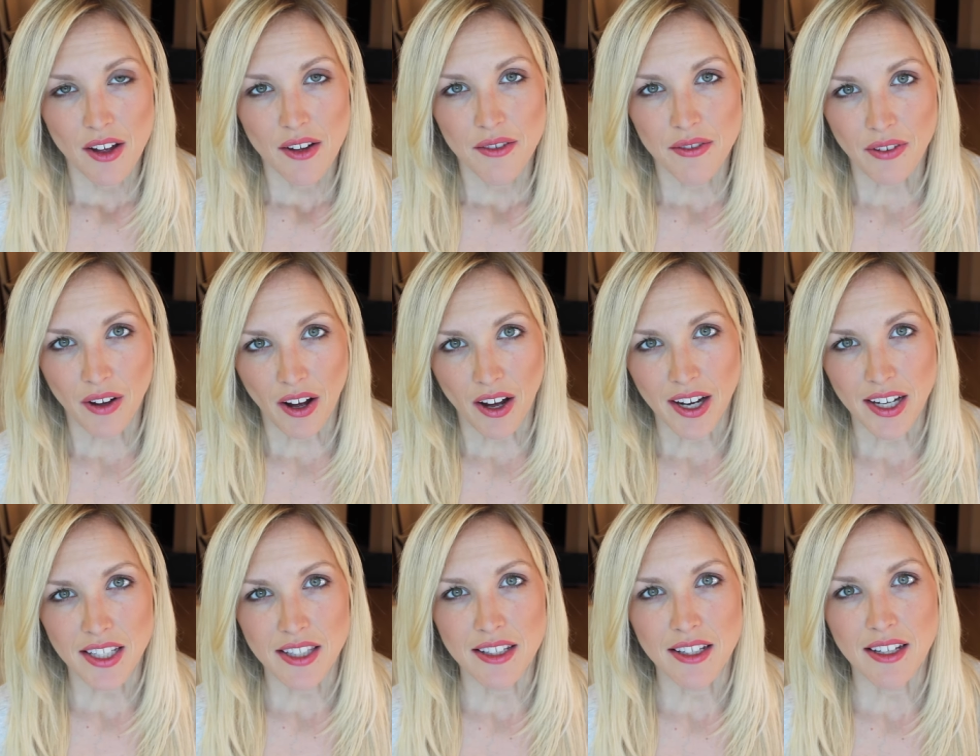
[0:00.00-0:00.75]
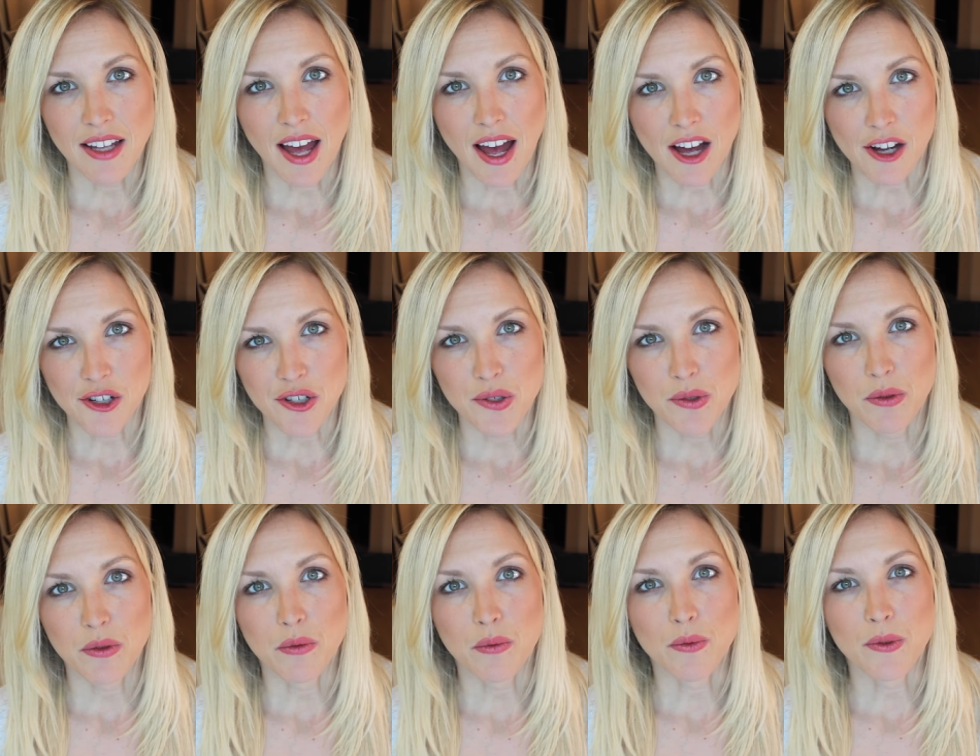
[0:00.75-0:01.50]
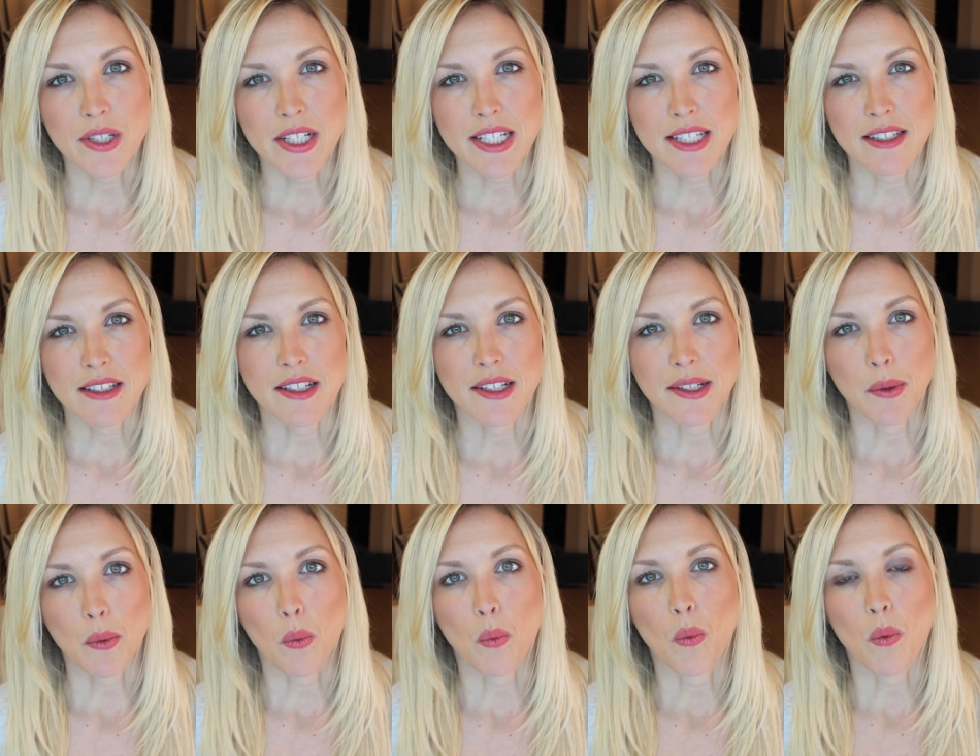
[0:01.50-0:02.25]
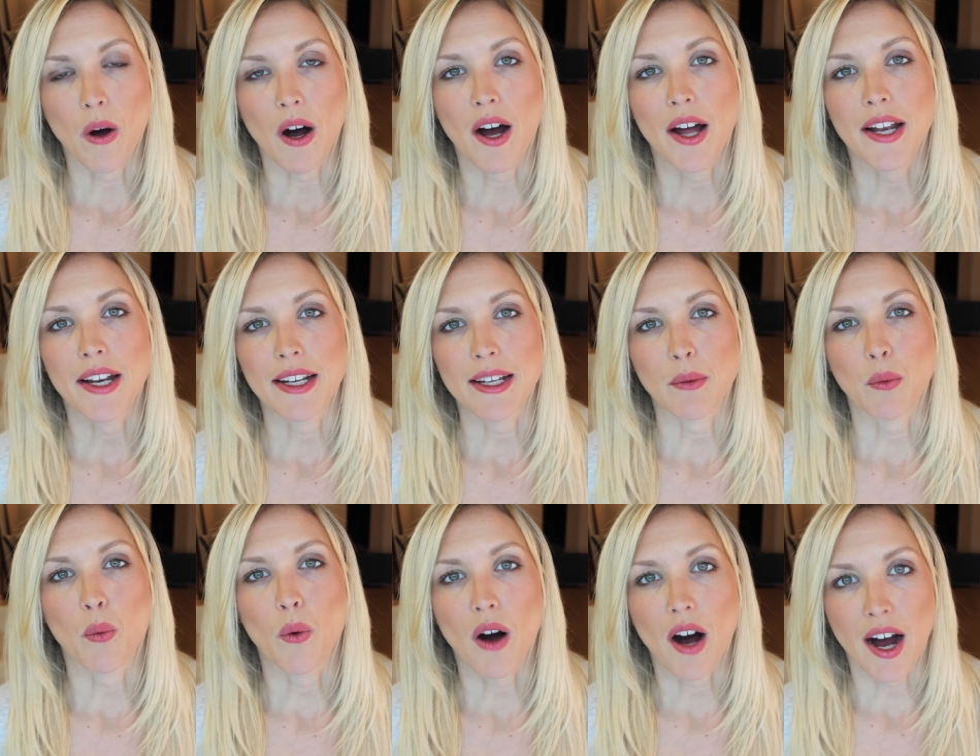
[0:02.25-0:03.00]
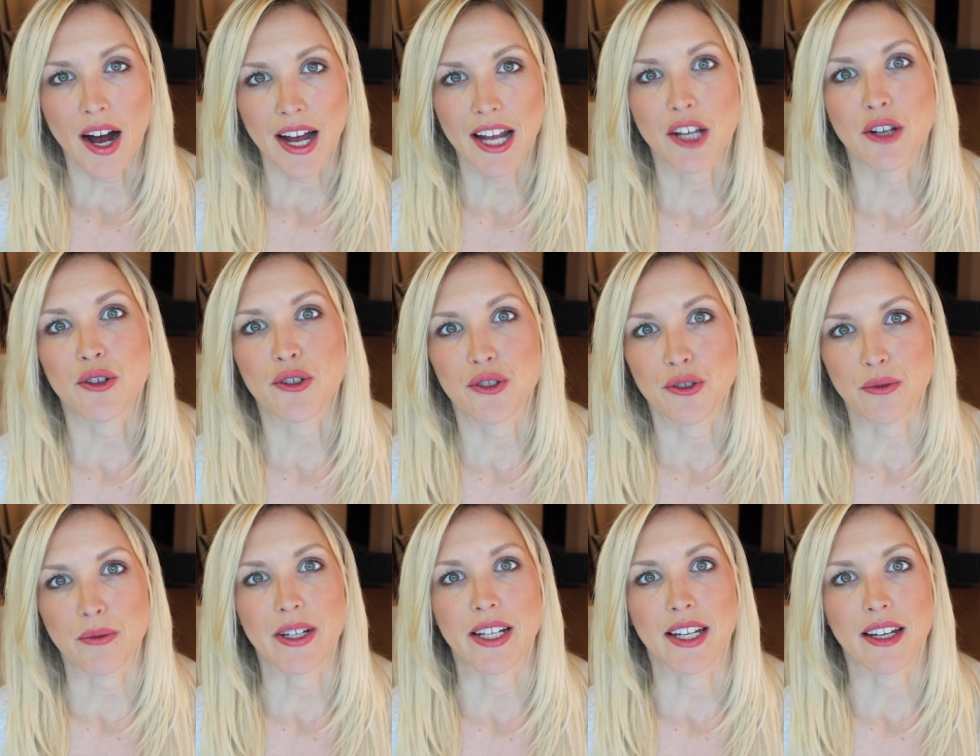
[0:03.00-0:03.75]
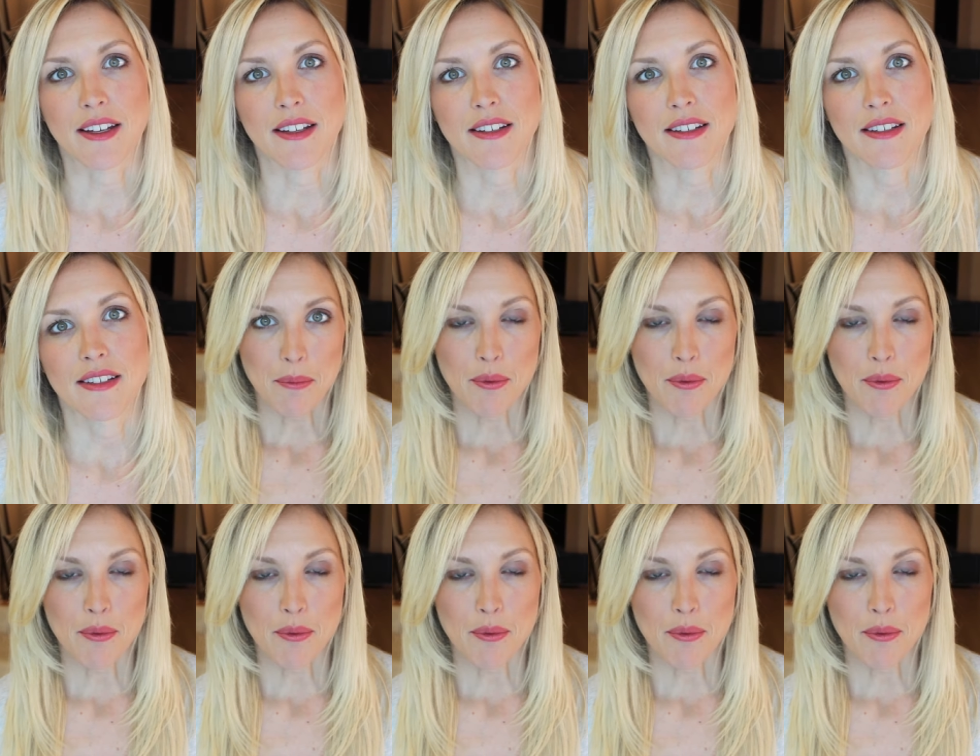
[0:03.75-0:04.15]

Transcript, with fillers: Find the actual reason what why you're doing it.